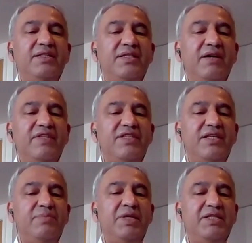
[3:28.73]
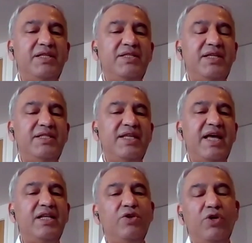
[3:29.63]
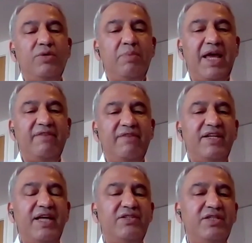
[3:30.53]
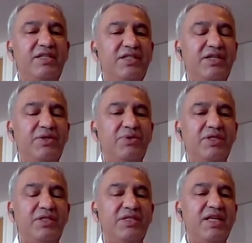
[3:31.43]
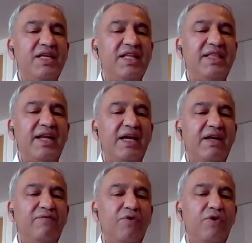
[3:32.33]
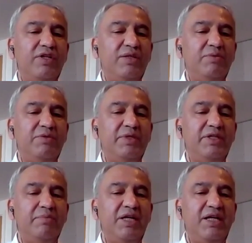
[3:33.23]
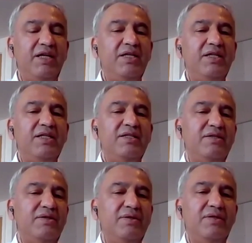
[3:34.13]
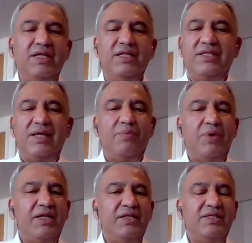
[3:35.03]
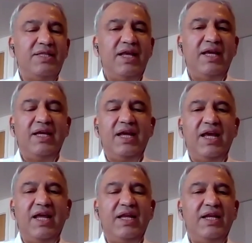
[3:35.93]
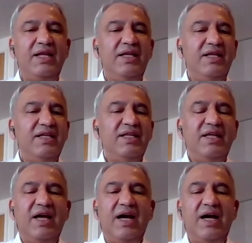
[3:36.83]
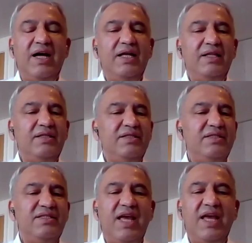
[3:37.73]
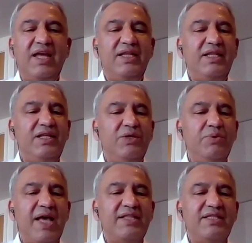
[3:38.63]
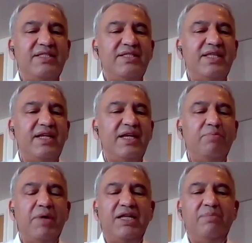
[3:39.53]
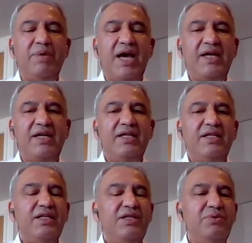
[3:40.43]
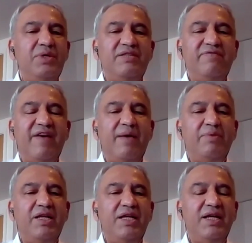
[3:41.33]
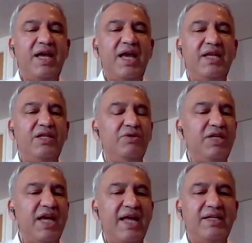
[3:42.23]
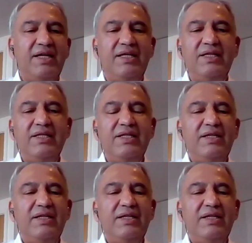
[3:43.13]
services businesses and non-bank financial institutions that are involved in the movement of money. So someone sitting in, say, in the US, sending money back to his family in Uganda,